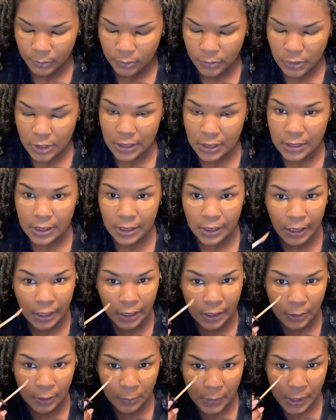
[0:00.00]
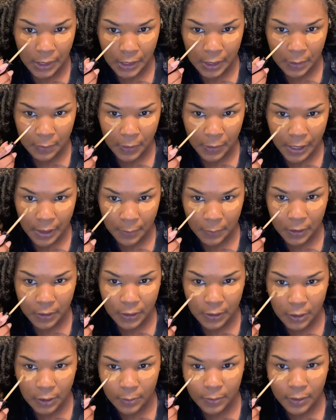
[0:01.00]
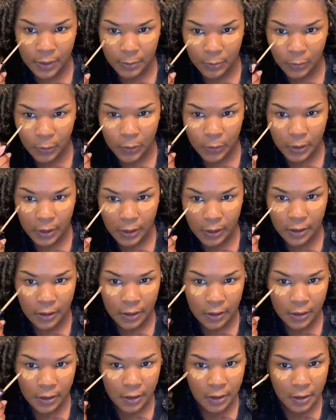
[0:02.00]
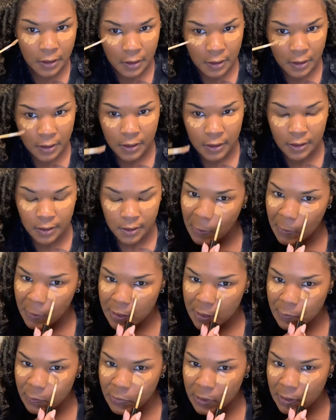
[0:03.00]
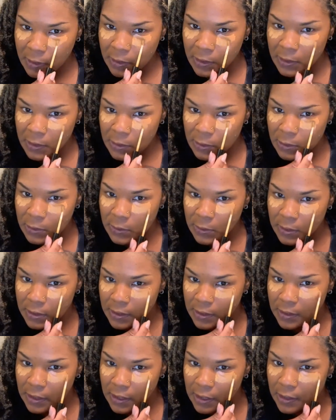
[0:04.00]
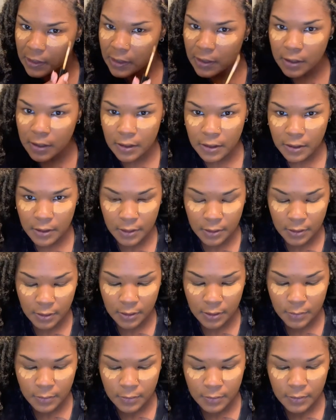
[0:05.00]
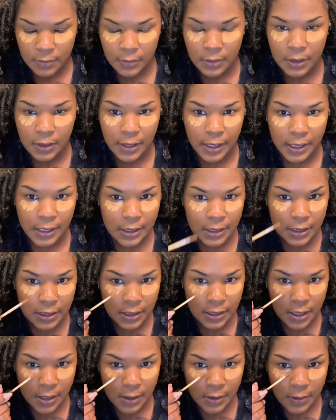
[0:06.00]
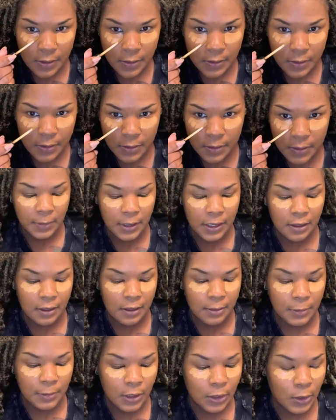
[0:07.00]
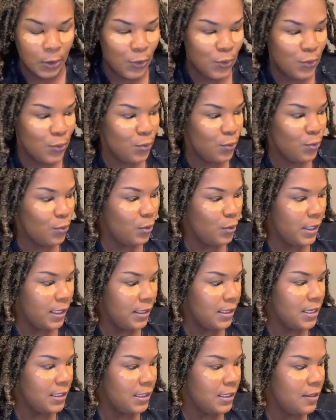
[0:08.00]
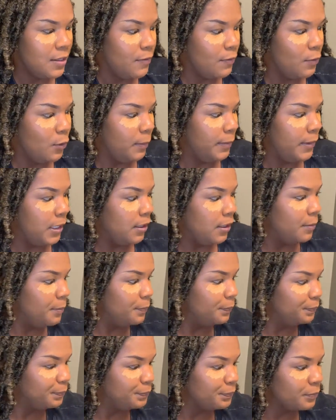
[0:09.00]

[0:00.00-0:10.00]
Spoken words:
just to kind of make it pop a little bit more. Always blend these two together like so. And then I'm going to let that sit for a minute.